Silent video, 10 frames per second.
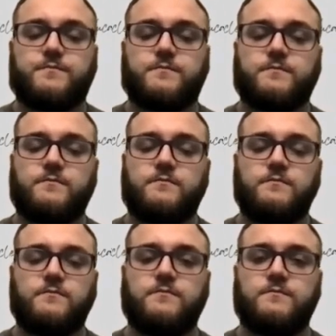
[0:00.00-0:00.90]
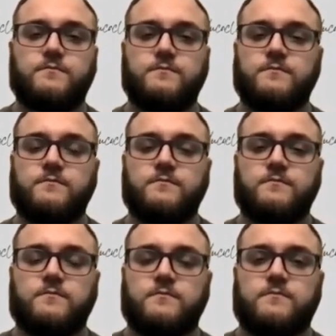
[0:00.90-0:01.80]

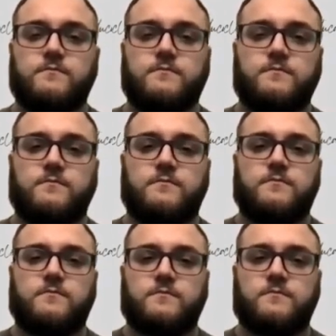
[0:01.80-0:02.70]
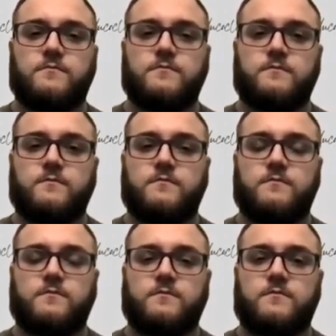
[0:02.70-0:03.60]

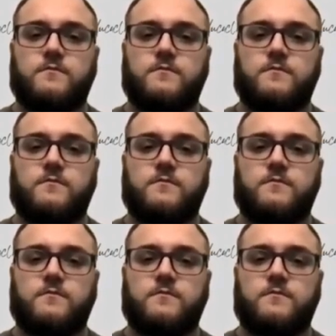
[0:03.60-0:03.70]
[no speech]